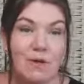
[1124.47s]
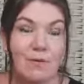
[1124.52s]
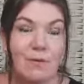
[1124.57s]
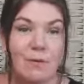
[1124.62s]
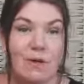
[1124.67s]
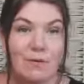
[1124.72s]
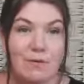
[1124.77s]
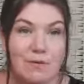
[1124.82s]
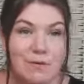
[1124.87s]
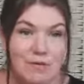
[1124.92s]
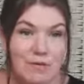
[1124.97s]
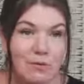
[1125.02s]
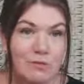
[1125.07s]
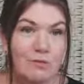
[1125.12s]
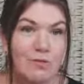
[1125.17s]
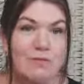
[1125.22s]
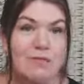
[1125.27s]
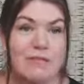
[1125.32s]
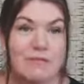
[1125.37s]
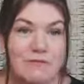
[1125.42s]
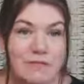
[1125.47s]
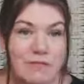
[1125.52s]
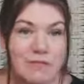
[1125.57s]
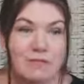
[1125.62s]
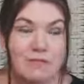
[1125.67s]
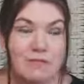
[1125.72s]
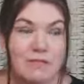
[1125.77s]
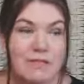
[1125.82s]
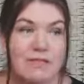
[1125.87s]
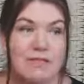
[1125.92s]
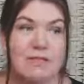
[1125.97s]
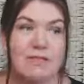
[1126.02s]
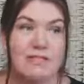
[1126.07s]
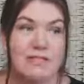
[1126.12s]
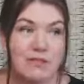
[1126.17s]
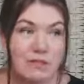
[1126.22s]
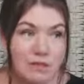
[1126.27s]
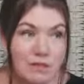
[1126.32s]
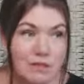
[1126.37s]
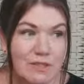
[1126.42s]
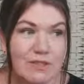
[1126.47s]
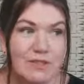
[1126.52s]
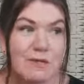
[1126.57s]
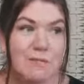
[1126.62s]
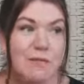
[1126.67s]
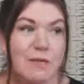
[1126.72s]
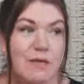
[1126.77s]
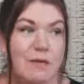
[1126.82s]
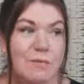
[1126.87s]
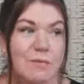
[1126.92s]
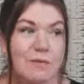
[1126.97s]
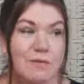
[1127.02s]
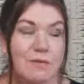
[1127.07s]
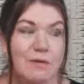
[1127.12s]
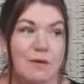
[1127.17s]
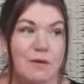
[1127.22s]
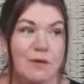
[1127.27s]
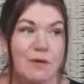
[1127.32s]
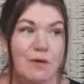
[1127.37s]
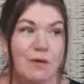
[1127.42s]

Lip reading: where we're exhausting resources, exhausting people.